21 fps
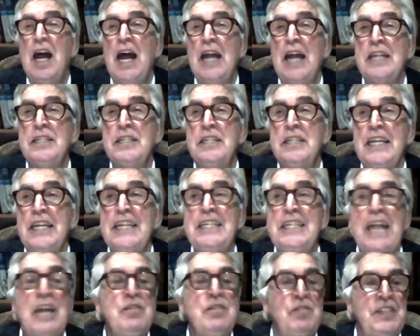and
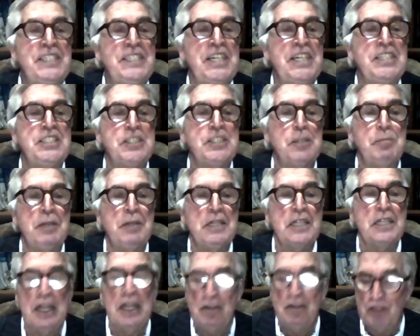he'd envisaged the
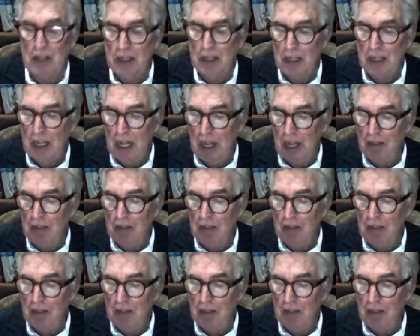building of a